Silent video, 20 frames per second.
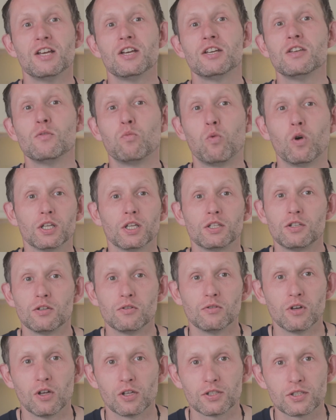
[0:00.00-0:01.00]
You to
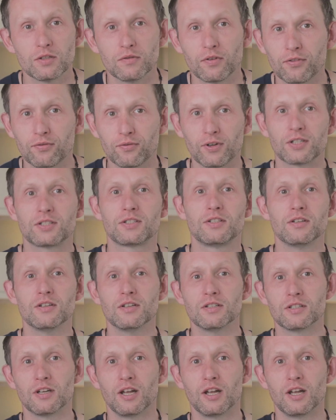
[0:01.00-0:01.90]
do lots of thrusters,